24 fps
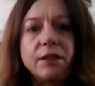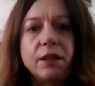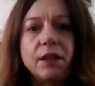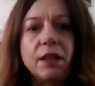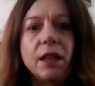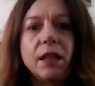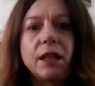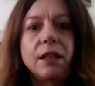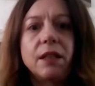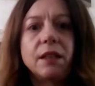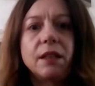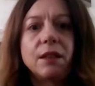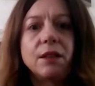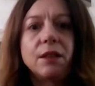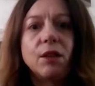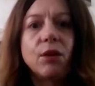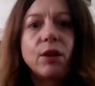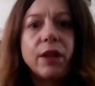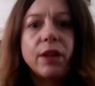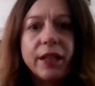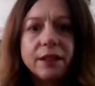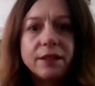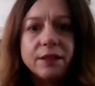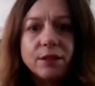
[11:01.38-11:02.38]
are like little
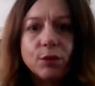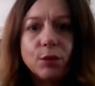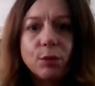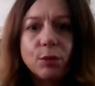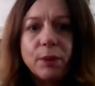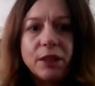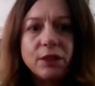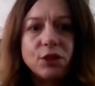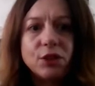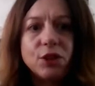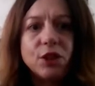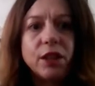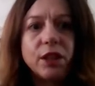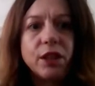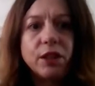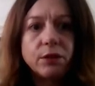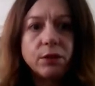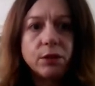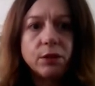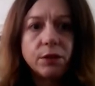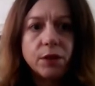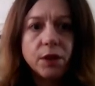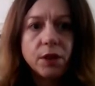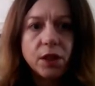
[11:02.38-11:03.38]
lockets almost, you're
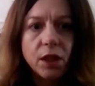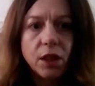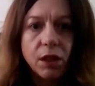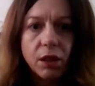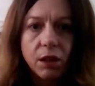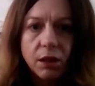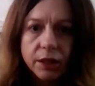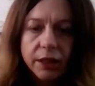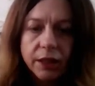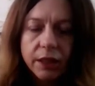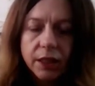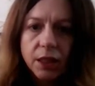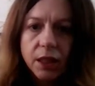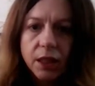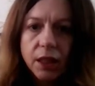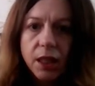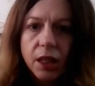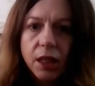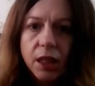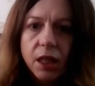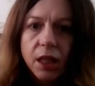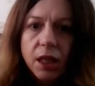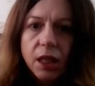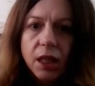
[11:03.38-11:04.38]
sort of guarding
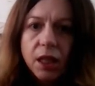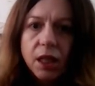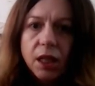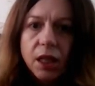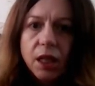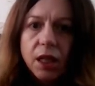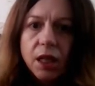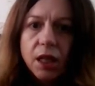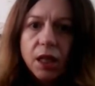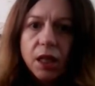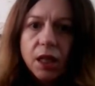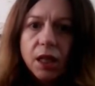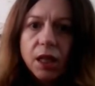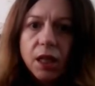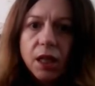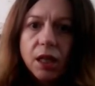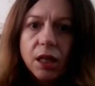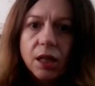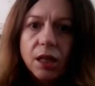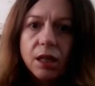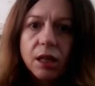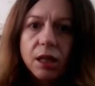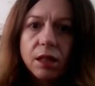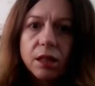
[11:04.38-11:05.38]

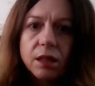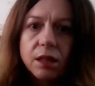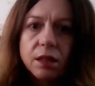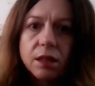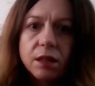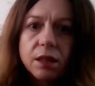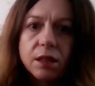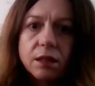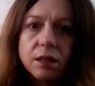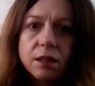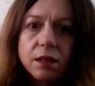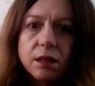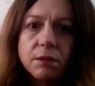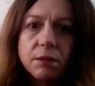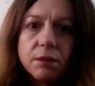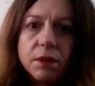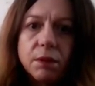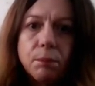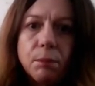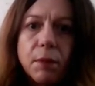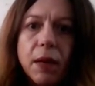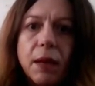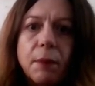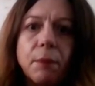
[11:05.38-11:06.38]

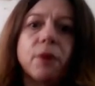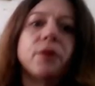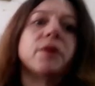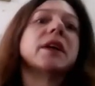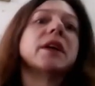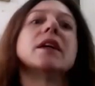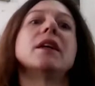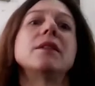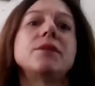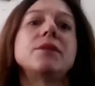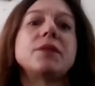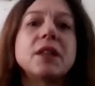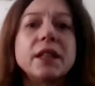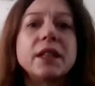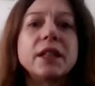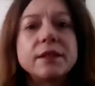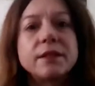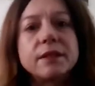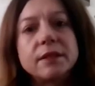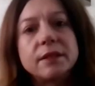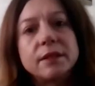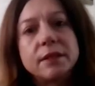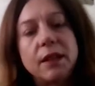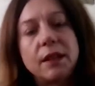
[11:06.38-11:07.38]
the memory of
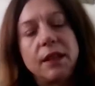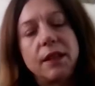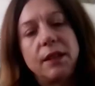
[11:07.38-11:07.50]
this